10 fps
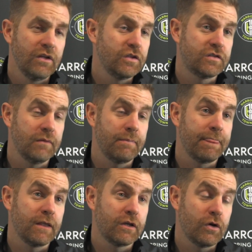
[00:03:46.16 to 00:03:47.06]
Just
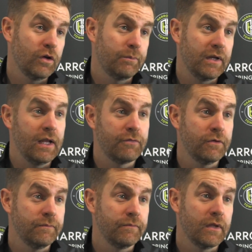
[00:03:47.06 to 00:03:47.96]
going up a
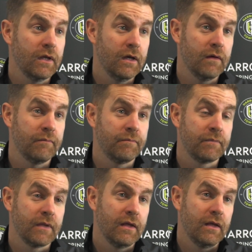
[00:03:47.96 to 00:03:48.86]
level.
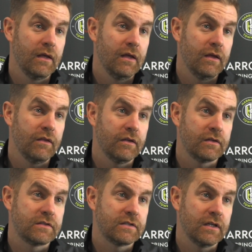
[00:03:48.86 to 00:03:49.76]
I